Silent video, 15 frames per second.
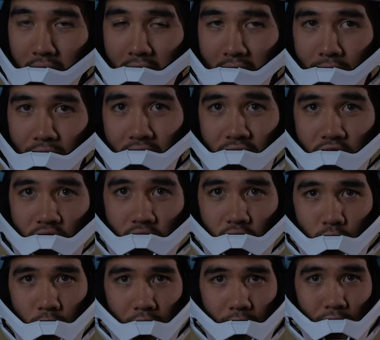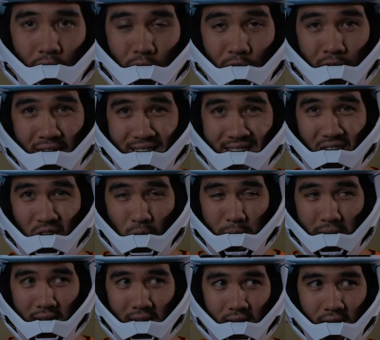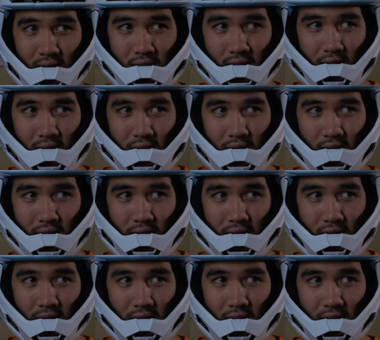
have issues with a full face helmet,